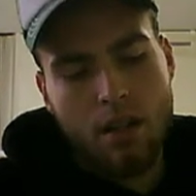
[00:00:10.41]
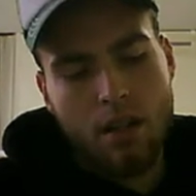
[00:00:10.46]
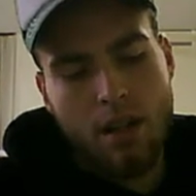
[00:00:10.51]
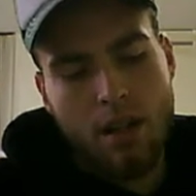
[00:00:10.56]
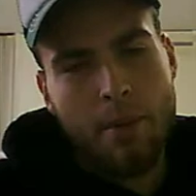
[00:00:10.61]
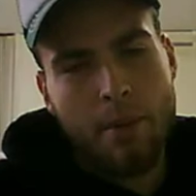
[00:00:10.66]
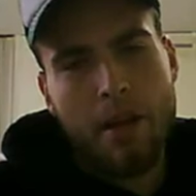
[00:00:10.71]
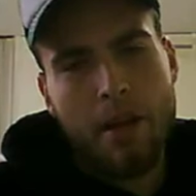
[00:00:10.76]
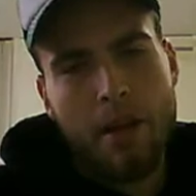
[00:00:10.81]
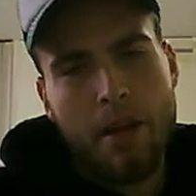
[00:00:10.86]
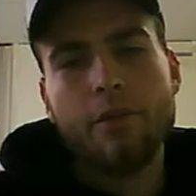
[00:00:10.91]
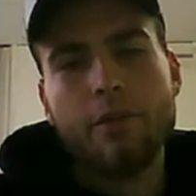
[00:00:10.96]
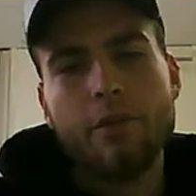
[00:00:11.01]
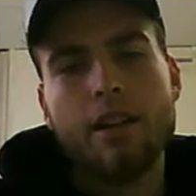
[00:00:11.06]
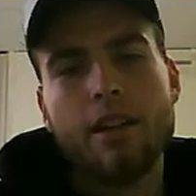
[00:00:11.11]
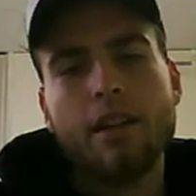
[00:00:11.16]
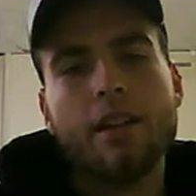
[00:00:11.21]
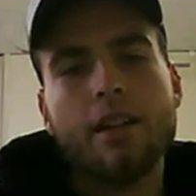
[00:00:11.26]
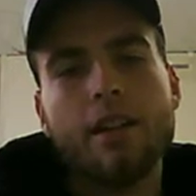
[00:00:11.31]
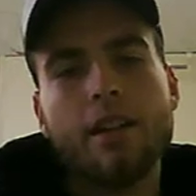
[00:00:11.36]
I bet
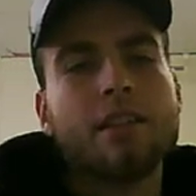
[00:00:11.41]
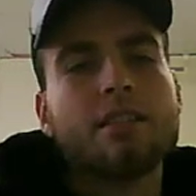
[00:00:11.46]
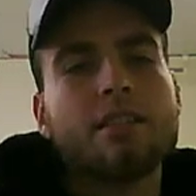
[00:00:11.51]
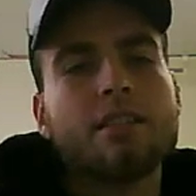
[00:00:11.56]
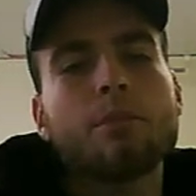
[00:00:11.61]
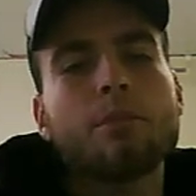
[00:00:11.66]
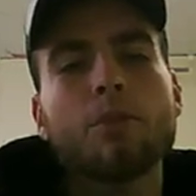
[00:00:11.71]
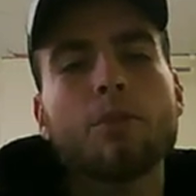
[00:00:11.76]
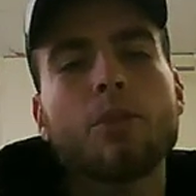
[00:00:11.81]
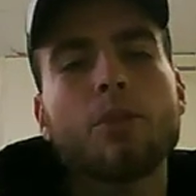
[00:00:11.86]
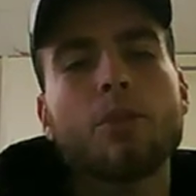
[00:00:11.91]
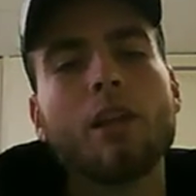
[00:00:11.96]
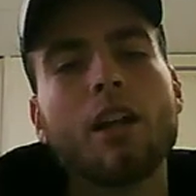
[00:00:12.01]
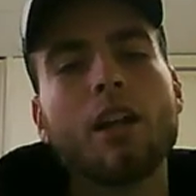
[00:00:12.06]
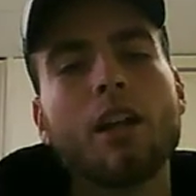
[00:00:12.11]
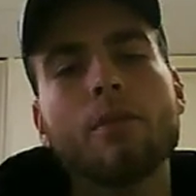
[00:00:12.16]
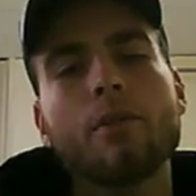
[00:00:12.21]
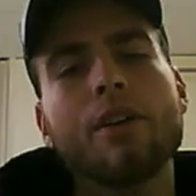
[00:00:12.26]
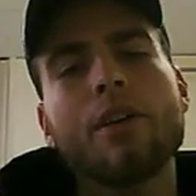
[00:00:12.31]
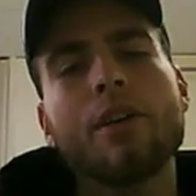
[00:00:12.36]
even some people looking at
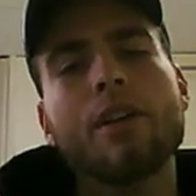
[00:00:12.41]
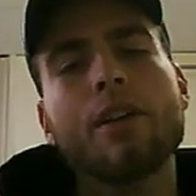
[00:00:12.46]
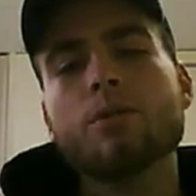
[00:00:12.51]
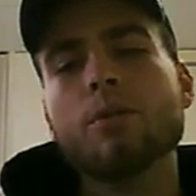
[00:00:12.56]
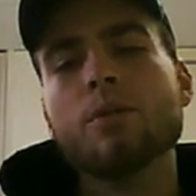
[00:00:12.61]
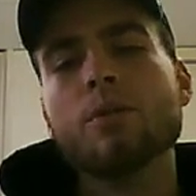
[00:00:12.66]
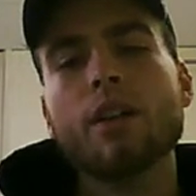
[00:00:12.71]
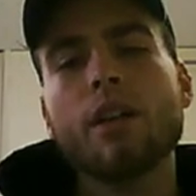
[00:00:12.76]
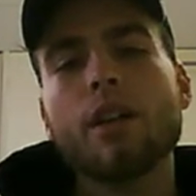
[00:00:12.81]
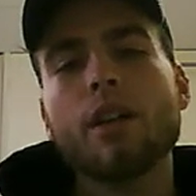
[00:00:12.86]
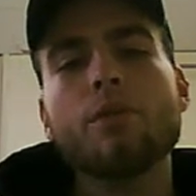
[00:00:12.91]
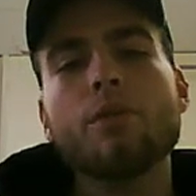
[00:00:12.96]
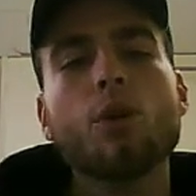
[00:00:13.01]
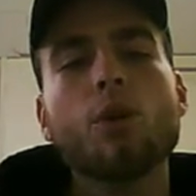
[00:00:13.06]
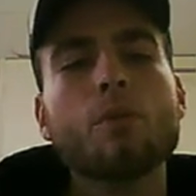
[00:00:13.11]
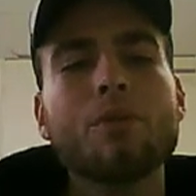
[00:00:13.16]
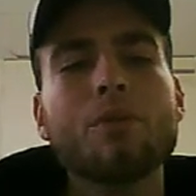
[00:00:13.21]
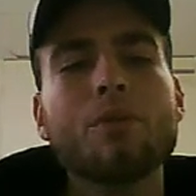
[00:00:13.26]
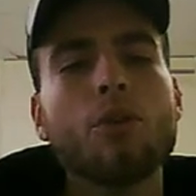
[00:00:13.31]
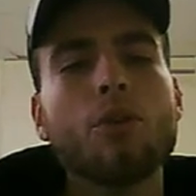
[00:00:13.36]
my videos, people that have known
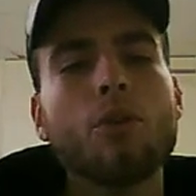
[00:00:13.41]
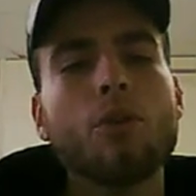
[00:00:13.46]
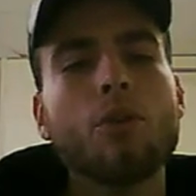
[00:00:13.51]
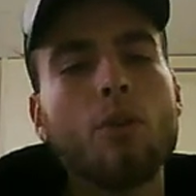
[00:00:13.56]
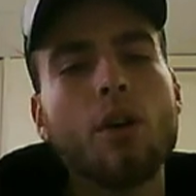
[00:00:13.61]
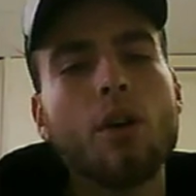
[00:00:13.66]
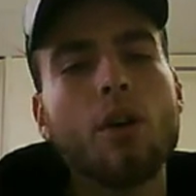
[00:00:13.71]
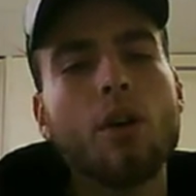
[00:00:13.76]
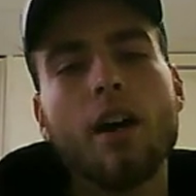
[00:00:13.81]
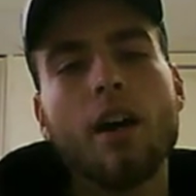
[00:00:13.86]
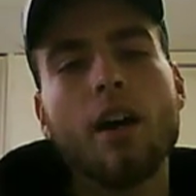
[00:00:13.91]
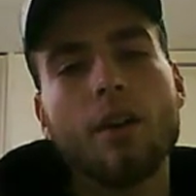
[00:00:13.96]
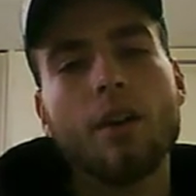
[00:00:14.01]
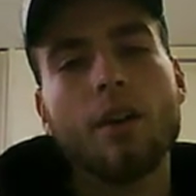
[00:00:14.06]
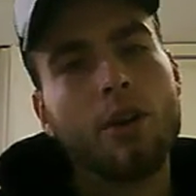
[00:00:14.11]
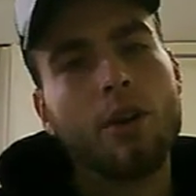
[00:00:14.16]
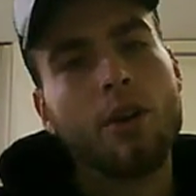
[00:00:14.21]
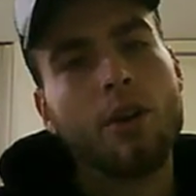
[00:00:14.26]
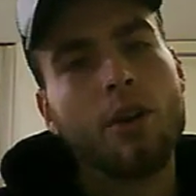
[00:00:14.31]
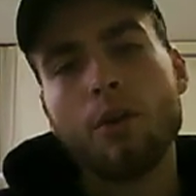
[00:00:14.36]
me before and whatnot,
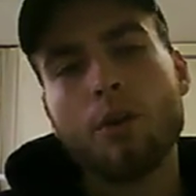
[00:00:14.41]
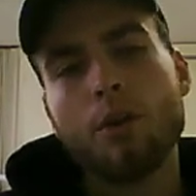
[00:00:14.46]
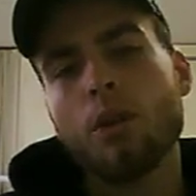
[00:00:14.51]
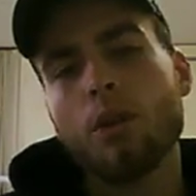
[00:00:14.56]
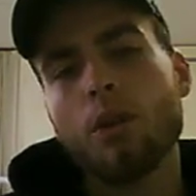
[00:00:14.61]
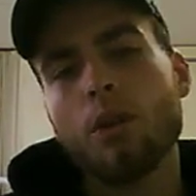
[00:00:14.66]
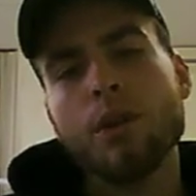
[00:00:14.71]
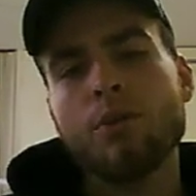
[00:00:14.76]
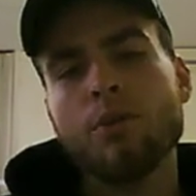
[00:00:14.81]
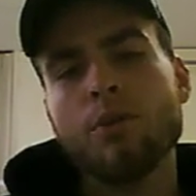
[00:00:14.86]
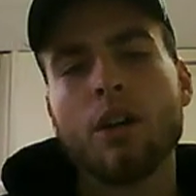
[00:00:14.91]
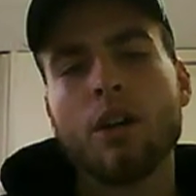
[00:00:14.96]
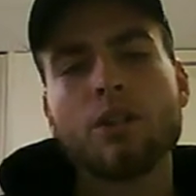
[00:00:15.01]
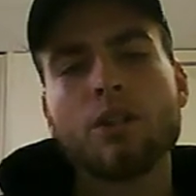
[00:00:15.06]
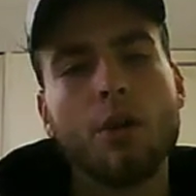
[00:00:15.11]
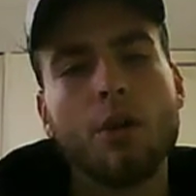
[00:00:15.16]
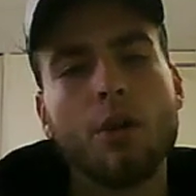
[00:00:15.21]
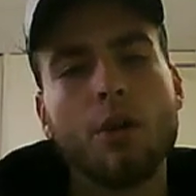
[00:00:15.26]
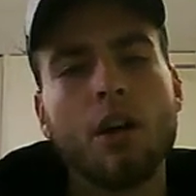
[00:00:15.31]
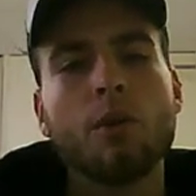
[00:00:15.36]
wondering what the fuck's
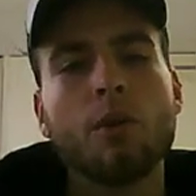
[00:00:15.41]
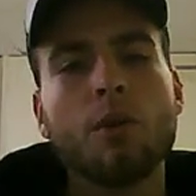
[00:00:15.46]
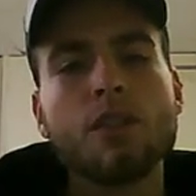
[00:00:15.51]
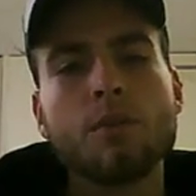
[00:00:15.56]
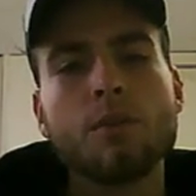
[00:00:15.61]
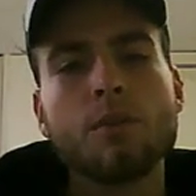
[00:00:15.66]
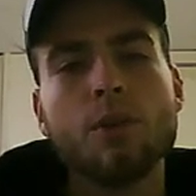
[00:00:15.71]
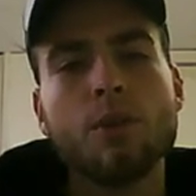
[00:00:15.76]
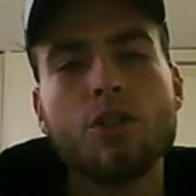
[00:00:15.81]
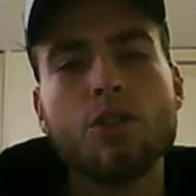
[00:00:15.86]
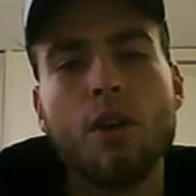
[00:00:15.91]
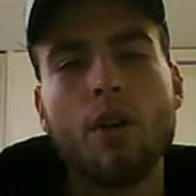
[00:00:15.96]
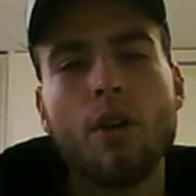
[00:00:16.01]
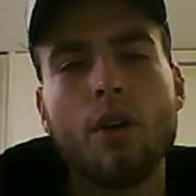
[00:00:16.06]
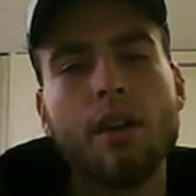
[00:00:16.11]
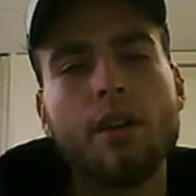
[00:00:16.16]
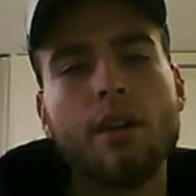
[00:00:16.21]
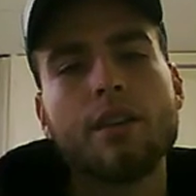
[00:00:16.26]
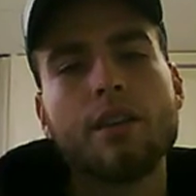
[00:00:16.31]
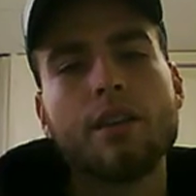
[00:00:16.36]
going on with the
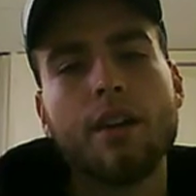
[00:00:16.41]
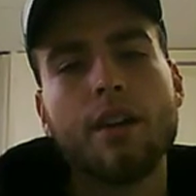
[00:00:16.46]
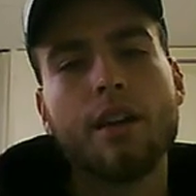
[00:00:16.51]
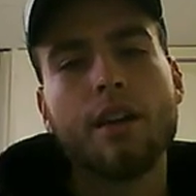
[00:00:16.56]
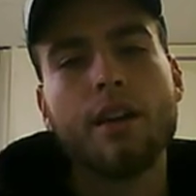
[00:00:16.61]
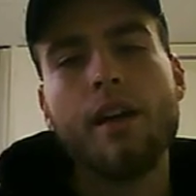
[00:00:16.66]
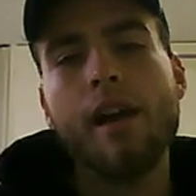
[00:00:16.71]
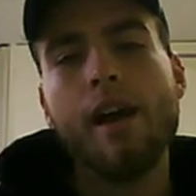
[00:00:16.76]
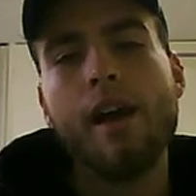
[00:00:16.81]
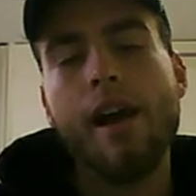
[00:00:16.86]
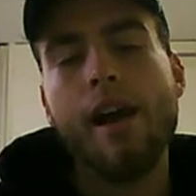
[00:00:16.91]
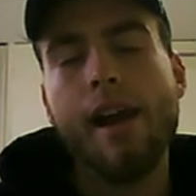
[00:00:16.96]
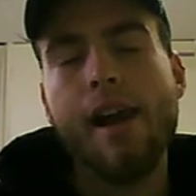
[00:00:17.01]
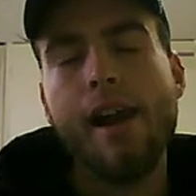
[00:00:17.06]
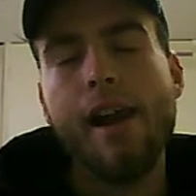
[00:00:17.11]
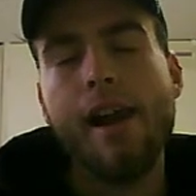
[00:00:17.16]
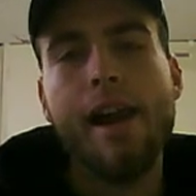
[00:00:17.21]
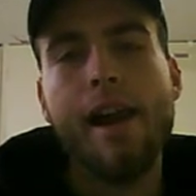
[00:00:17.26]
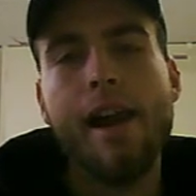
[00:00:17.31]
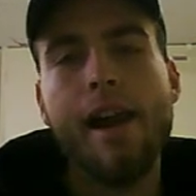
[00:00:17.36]
spirituality thing.
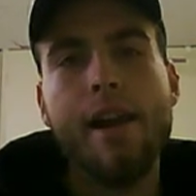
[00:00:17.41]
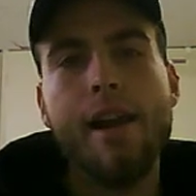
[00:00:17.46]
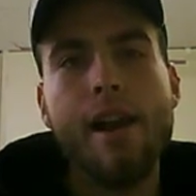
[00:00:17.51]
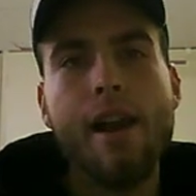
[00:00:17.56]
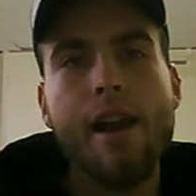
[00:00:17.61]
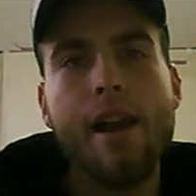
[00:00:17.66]
And